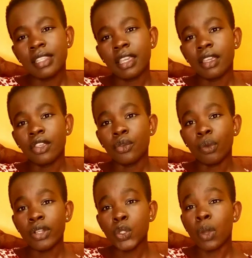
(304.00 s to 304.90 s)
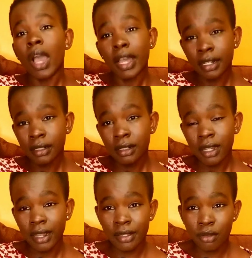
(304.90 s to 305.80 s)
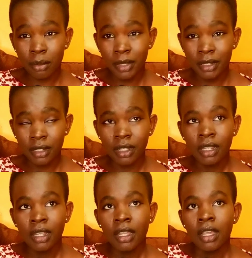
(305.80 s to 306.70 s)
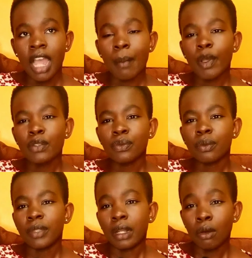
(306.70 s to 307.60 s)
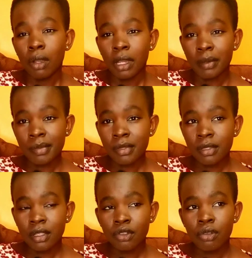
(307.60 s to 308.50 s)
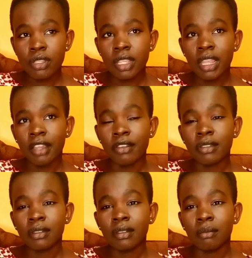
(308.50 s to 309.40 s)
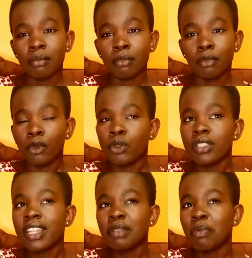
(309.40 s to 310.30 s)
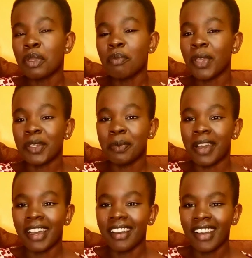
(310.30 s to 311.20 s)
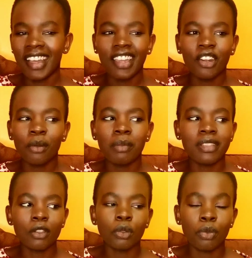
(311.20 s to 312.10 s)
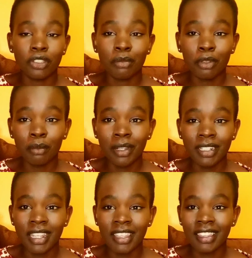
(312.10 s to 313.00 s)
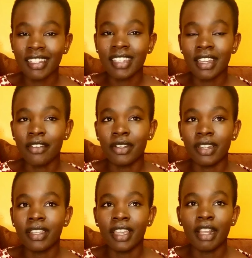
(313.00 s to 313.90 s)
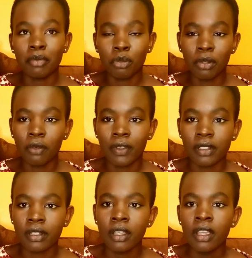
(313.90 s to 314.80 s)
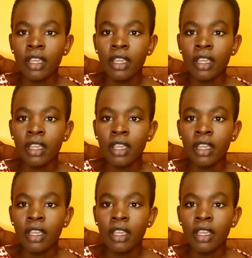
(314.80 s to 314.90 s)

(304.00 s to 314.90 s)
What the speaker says: say you want to earn extra money. Apart from the locums, they should say that we should start being paid per hour. I know maybe it's not possible, but I think that can really help so many of us,